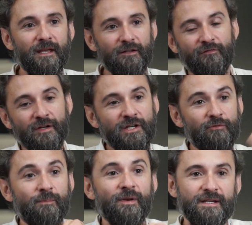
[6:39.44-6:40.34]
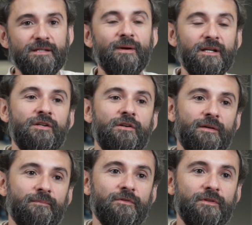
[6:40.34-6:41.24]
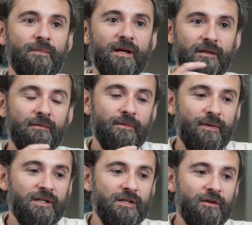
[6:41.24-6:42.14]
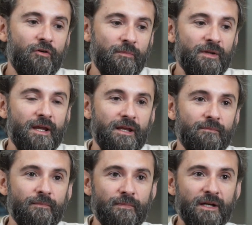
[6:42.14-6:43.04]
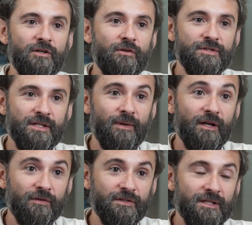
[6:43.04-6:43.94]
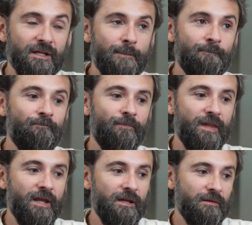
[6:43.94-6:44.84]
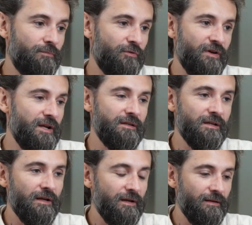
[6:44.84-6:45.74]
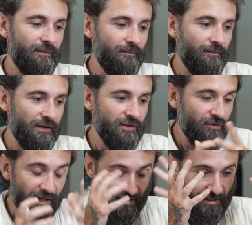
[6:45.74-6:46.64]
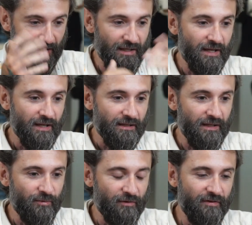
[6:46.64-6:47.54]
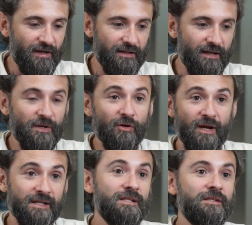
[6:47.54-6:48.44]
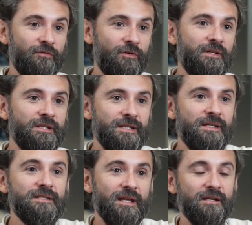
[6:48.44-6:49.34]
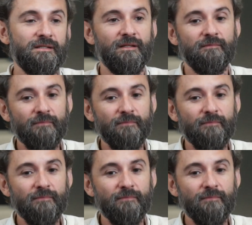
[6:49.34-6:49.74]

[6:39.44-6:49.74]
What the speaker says: The fungi replace the bacteria. So the bacteria obligate bacterial symbionts. They provide theoretically they provide amino acids for these insects that